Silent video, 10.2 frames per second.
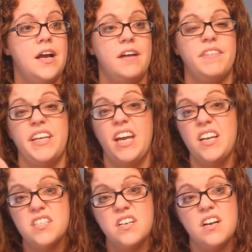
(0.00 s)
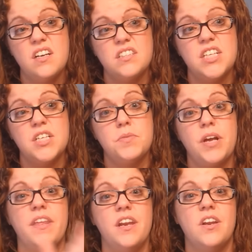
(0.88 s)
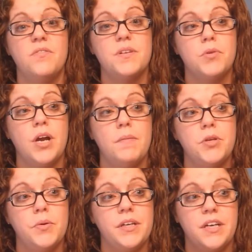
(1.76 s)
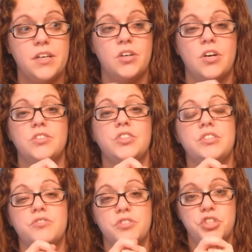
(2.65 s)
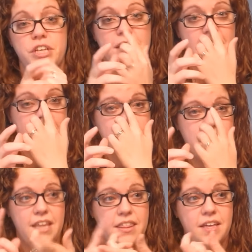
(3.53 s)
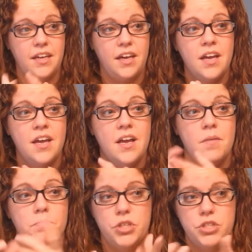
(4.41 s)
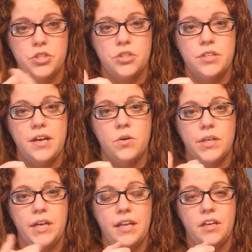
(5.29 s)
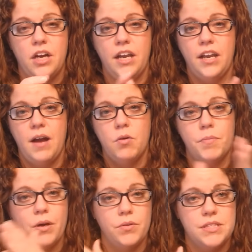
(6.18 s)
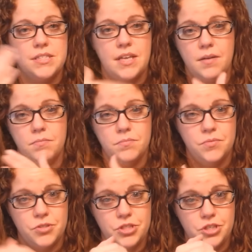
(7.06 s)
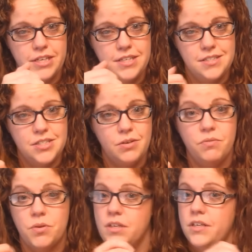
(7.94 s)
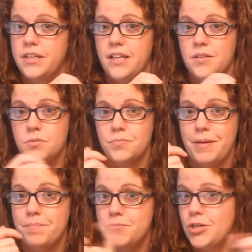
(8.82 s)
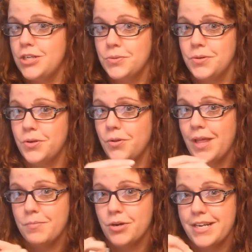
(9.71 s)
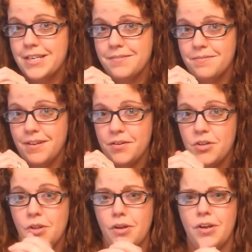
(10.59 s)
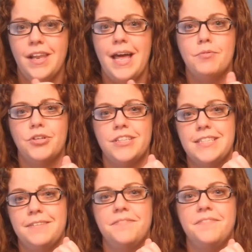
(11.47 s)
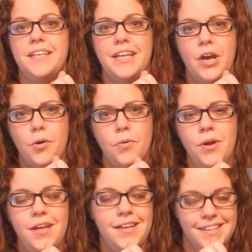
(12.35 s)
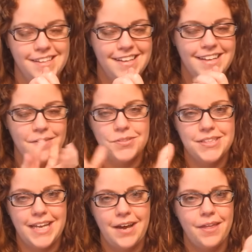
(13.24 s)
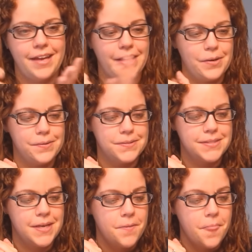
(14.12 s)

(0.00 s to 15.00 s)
a vacation in October. And then in November, I'm doing a cross-stitch retreat. Actually, I think pretty sure that Organic granny now will be on the same retreat so if we're there together we may try to do a collaborated a co collaborative video we'll see how that goes